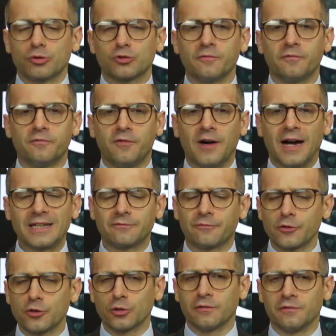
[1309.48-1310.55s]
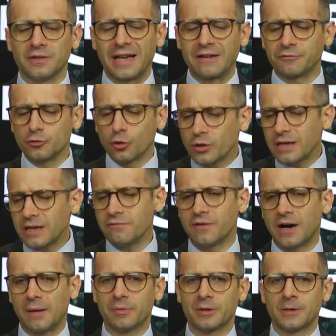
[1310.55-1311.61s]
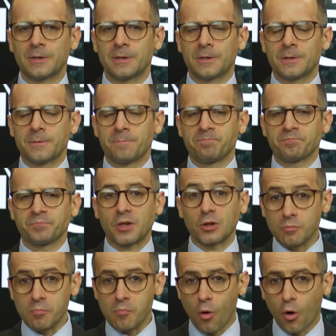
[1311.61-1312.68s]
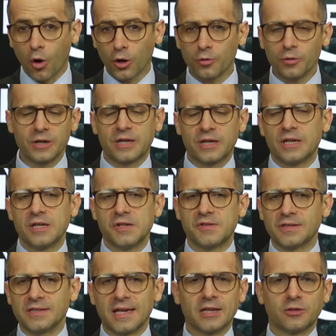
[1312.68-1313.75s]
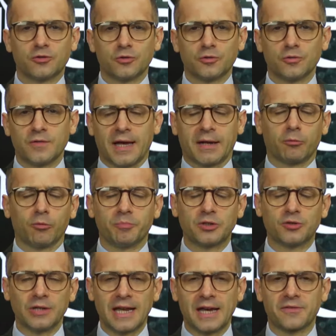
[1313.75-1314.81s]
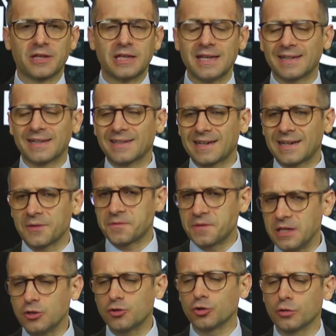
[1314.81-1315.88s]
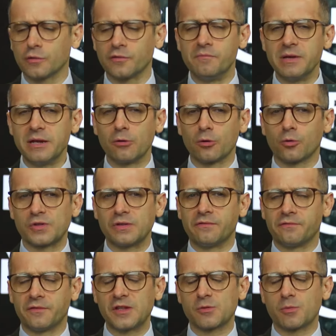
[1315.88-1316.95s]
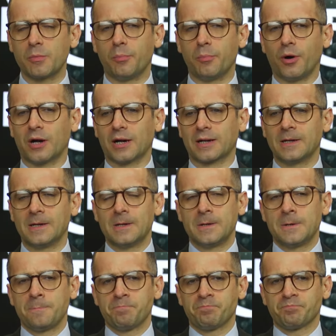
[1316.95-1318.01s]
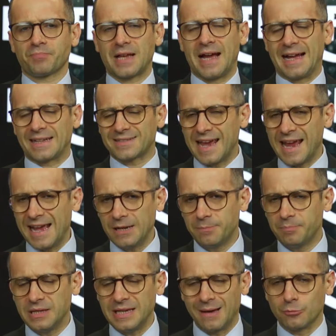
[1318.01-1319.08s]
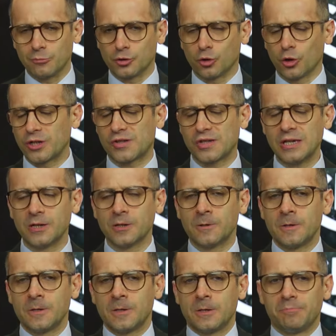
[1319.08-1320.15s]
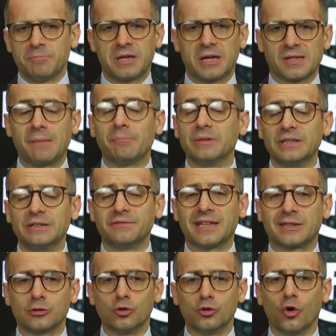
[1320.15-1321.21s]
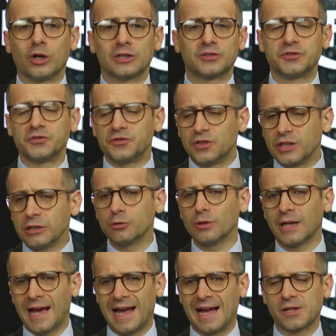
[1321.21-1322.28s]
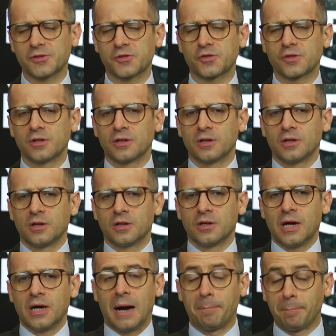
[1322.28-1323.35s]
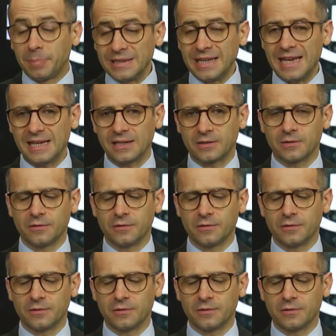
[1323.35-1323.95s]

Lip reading: to fight for your love life, don't give up. Tomorrow is the day to do that. We'll be together here at the Cathedral of Miracles in Finsbury Park at 8 p.m. Join us here because I believe that God still has a plan